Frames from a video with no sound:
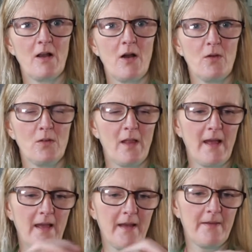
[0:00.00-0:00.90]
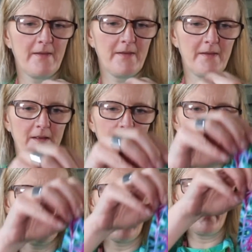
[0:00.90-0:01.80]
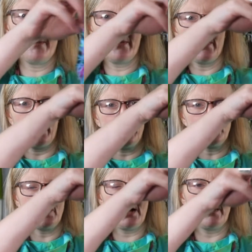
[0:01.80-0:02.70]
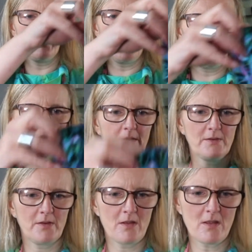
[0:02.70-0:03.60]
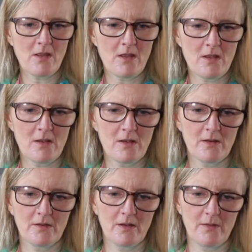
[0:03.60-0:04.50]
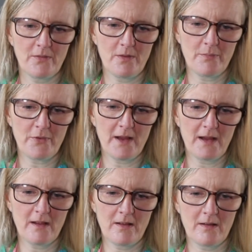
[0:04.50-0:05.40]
hole there in the chin part. So if you bring